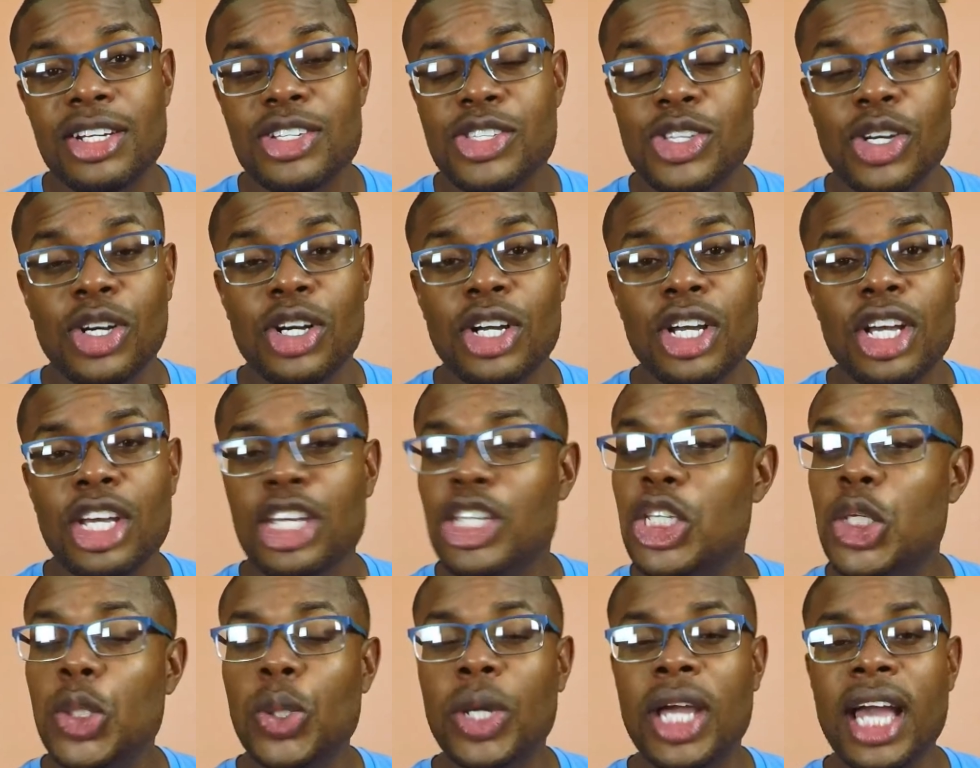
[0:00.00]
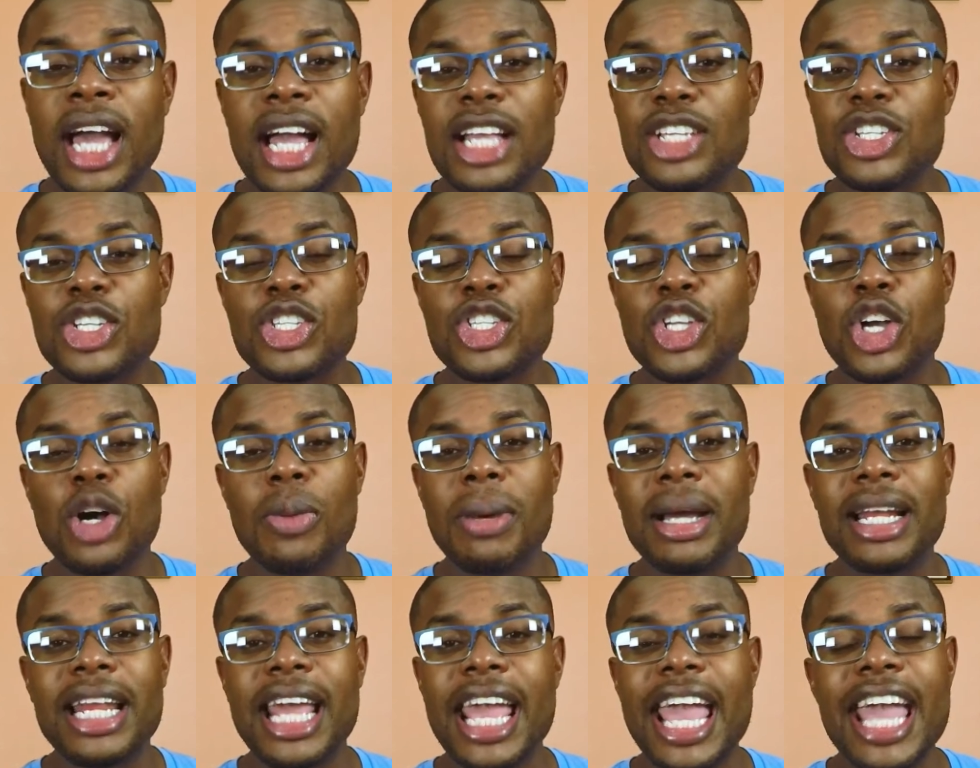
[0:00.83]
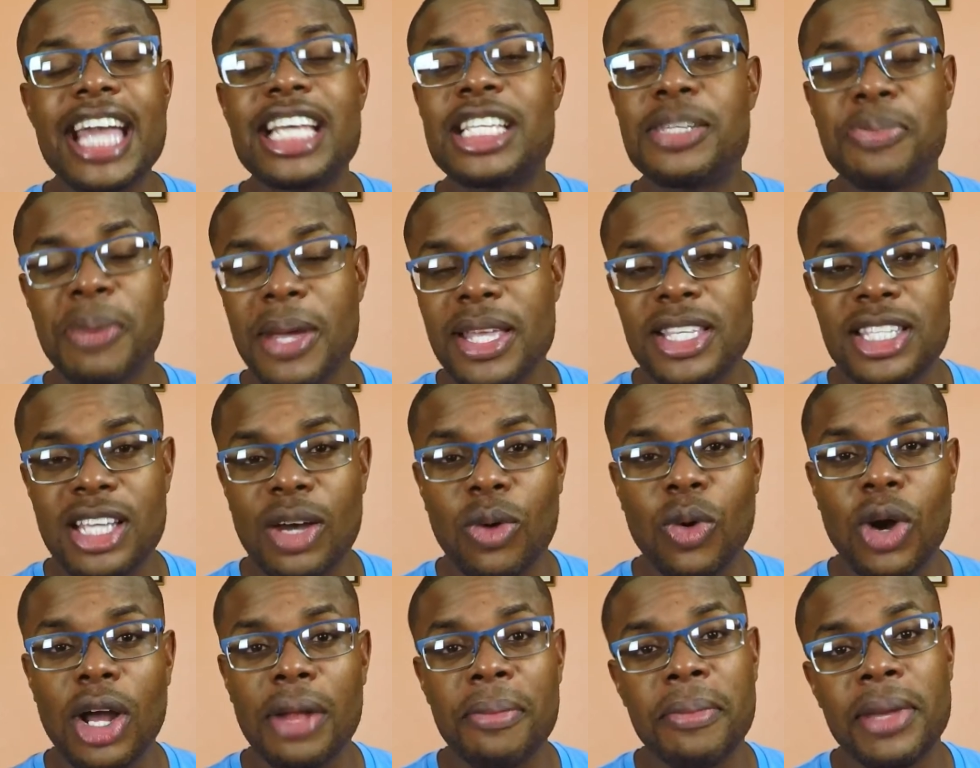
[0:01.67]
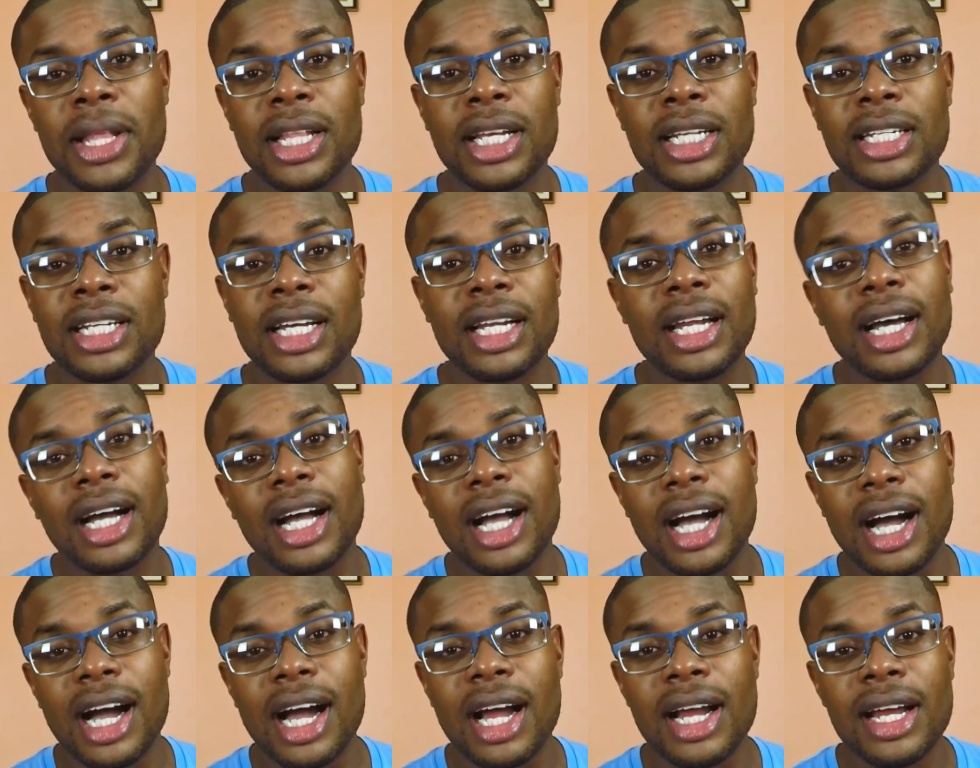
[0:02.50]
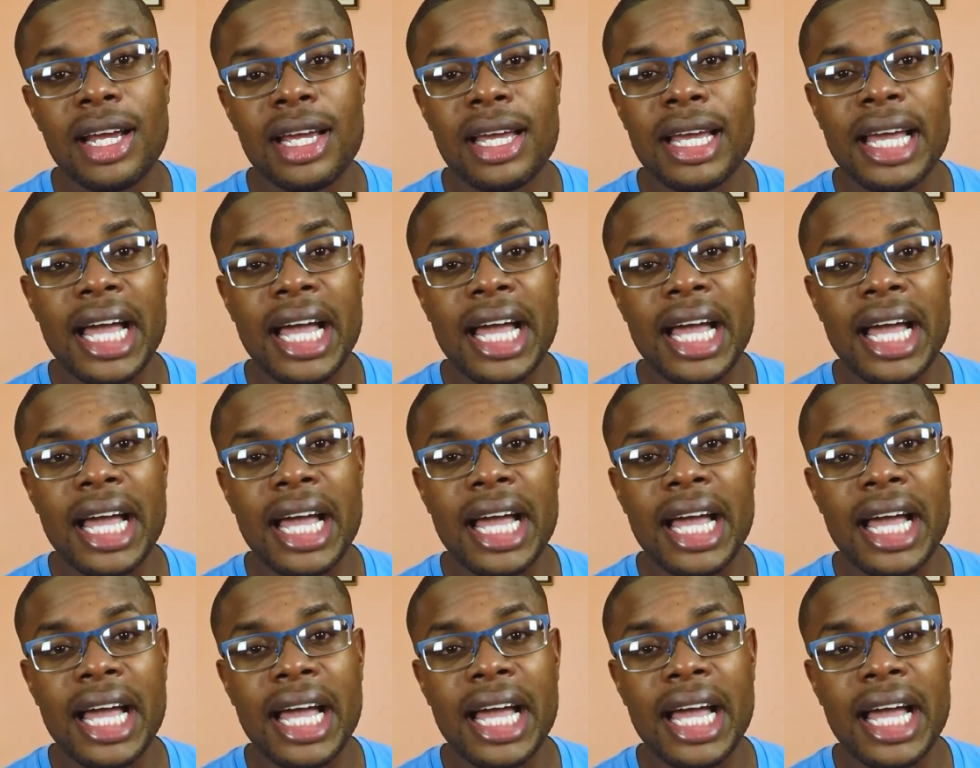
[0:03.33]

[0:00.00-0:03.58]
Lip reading: So you can't just come and expense a $1 million car